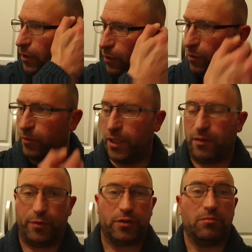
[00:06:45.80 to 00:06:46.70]
Along with
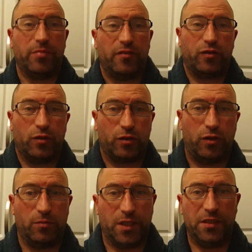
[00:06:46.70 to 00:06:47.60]
that, put some beef stock
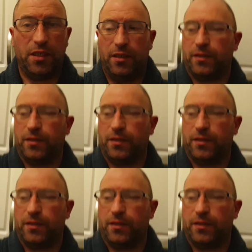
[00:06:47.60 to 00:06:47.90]
cubes in,